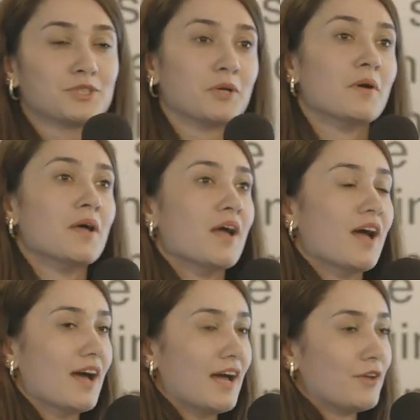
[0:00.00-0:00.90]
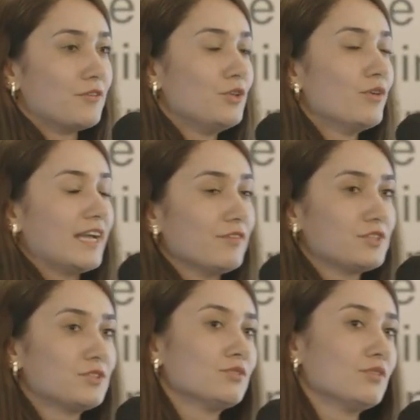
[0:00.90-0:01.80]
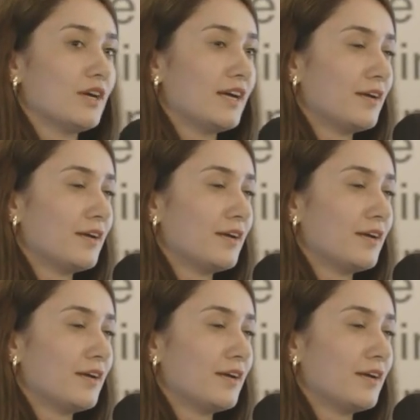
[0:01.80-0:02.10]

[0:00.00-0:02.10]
So you have to,